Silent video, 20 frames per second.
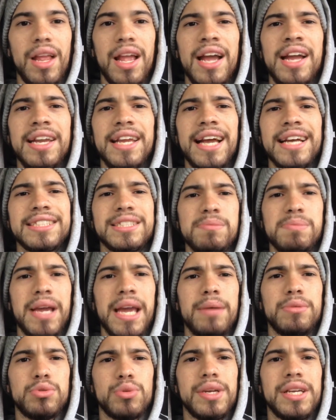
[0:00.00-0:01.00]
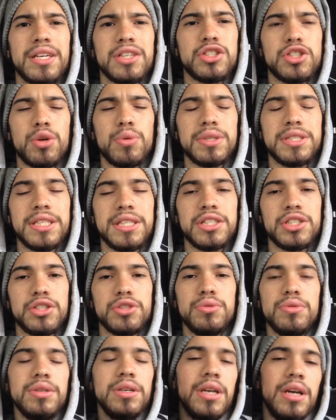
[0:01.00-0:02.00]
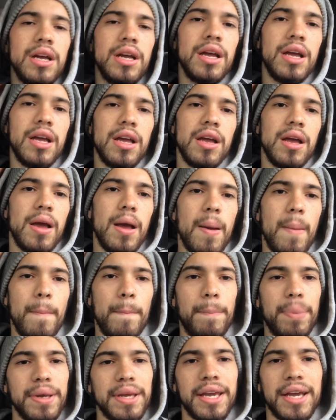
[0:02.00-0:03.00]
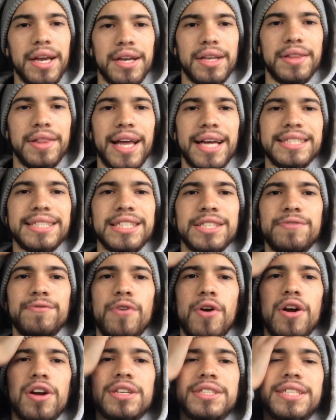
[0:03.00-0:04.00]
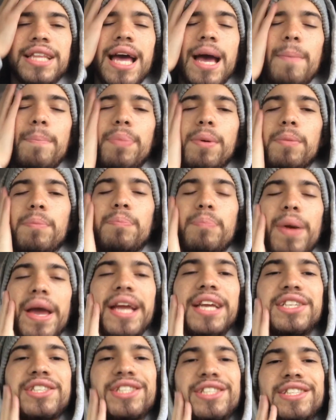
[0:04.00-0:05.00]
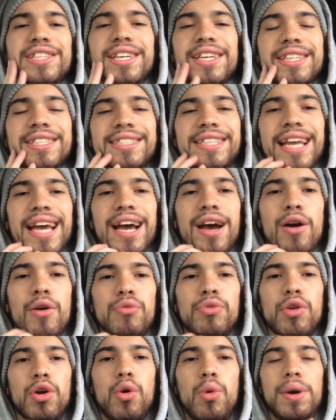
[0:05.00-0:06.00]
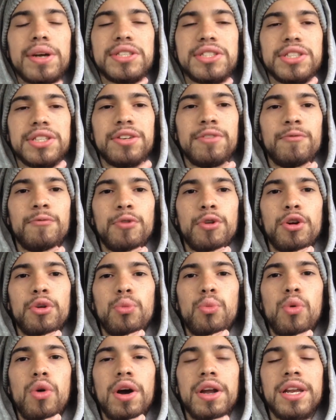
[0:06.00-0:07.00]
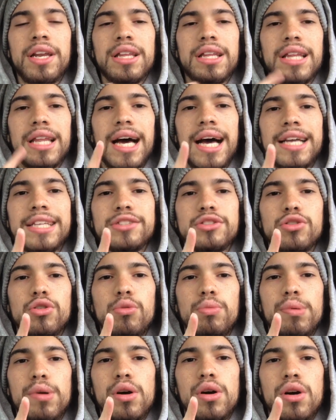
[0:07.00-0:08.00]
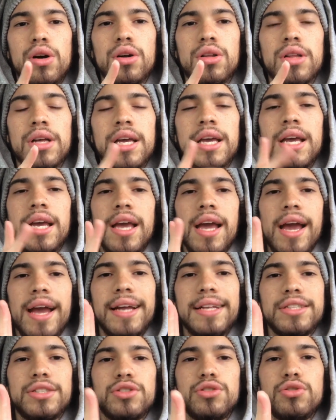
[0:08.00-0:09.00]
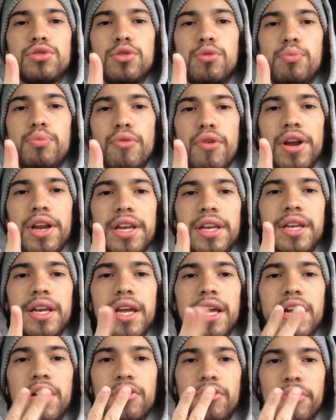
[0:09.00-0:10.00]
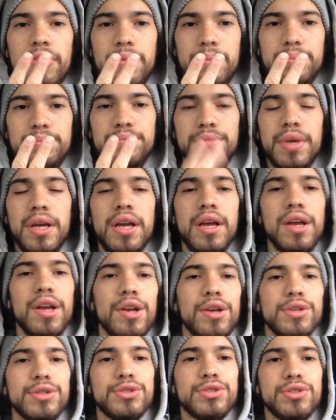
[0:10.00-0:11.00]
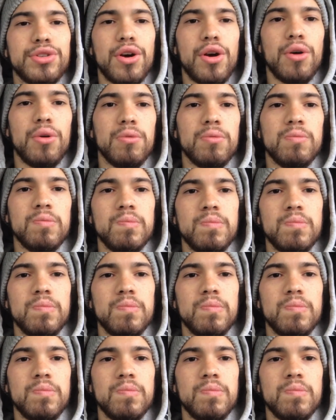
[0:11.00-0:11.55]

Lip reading: And he has some games where he could show us he could shoot. But yeah, that's as far as that. But patience is now the question for 1, Lonzo Ball, and 2, Brandon Ingram. So,